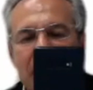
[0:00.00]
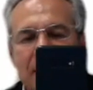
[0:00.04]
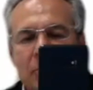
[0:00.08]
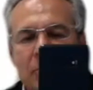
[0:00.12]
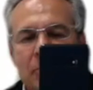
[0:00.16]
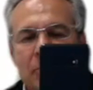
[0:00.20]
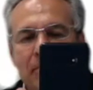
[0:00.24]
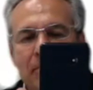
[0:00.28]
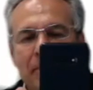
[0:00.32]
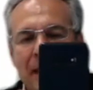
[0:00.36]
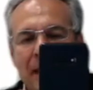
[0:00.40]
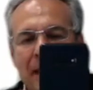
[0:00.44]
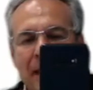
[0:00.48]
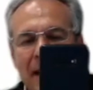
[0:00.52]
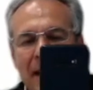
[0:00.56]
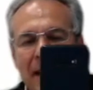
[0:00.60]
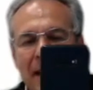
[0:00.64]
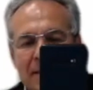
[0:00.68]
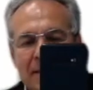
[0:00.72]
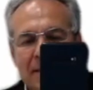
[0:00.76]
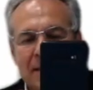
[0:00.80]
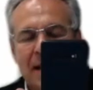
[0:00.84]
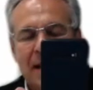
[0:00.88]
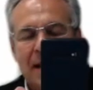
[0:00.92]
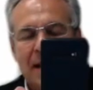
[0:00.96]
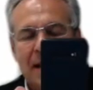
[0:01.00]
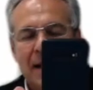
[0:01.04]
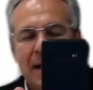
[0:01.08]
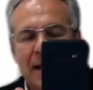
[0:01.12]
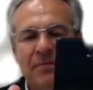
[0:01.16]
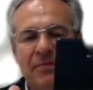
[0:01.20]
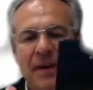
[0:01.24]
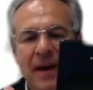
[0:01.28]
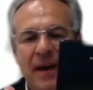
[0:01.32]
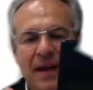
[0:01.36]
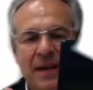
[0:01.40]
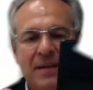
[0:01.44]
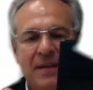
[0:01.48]
to build a
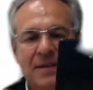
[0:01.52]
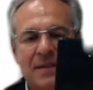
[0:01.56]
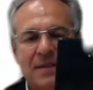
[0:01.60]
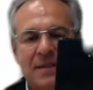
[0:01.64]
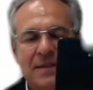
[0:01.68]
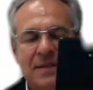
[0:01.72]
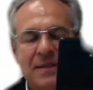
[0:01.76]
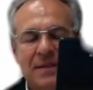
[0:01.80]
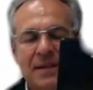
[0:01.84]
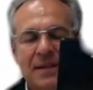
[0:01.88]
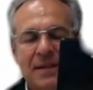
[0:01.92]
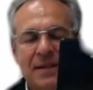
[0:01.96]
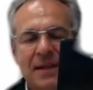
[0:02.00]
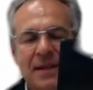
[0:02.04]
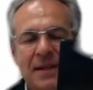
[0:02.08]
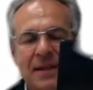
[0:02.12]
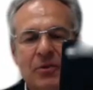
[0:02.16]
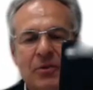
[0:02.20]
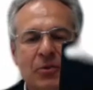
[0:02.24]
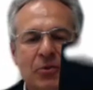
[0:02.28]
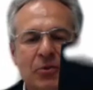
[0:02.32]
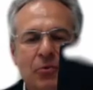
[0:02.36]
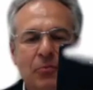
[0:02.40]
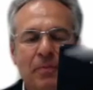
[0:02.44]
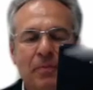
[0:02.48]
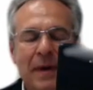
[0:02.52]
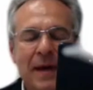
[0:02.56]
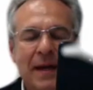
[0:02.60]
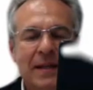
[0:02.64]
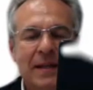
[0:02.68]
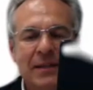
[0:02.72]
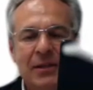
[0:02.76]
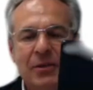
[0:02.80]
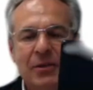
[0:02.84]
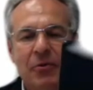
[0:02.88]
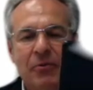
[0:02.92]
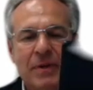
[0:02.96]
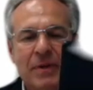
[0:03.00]
defense, you need to build
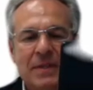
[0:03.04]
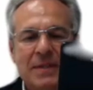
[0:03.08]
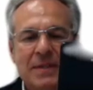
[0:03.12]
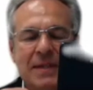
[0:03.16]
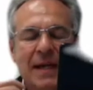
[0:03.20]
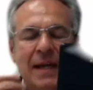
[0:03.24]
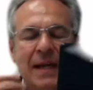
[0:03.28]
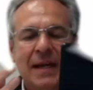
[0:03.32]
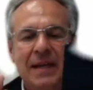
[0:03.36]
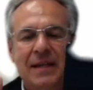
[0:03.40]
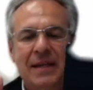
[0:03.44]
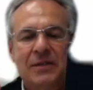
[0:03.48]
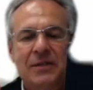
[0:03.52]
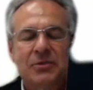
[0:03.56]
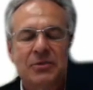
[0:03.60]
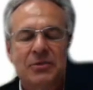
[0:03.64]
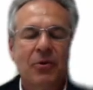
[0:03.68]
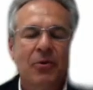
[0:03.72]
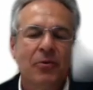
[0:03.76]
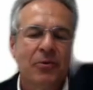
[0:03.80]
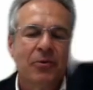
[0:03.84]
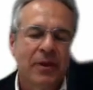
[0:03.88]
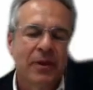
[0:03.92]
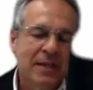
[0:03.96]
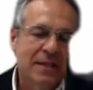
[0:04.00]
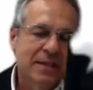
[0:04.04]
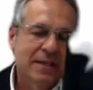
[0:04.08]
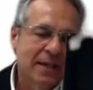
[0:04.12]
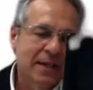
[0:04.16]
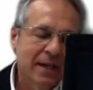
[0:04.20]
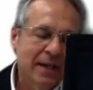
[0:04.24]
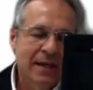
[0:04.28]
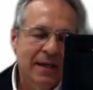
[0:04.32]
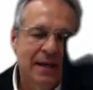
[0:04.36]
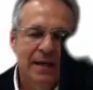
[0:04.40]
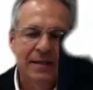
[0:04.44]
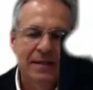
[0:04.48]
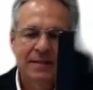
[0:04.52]
your resilience. So the
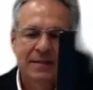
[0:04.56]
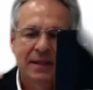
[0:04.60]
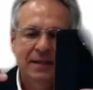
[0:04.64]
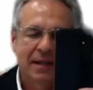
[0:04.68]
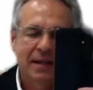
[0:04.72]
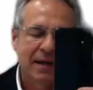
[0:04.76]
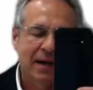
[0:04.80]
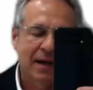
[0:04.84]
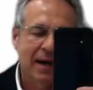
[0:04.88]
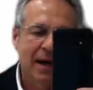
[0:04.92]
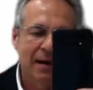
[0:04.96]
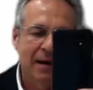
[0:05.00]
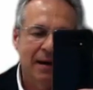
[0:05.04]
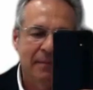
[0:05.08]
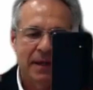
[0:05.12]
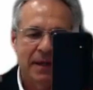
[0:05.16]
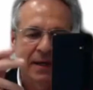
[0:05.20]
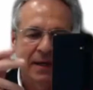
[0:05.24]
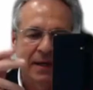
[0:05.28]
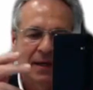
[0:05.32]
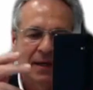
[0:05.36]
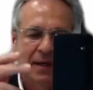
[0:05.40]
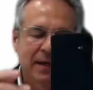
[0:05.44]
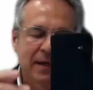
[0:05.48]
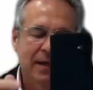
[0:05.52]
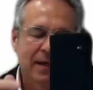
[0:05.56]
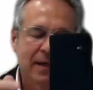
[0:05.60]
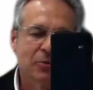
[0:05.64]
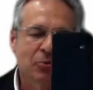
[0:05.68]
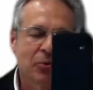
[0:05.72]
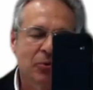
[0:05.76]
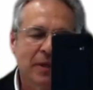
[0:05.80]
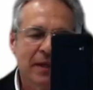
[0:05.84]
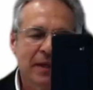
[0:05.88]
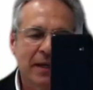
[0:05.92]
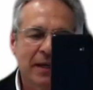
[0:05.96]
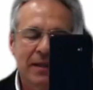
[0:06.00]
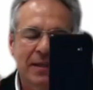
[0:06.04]
signals that are coming to
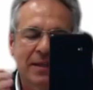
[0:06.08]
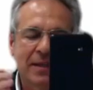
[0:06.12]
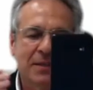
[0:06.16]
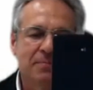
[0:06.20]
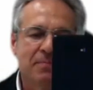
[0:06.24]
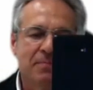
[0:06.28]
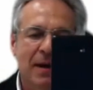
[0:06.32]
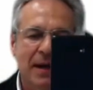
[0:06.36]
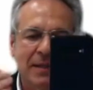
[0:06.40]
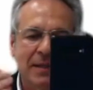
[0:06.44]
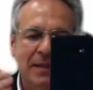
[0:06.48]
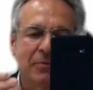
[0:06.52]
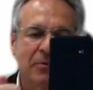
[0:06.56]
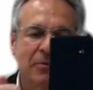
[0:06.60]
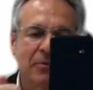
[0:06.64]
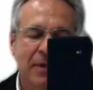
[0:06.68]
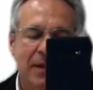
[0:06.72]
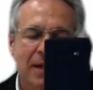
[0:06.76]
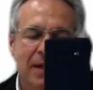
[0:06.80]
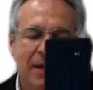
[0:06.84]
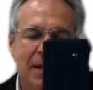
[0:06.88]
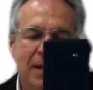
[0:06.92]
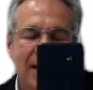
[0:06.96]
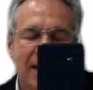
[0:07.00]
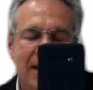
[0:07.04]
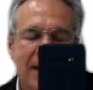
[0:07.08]
hit this battery and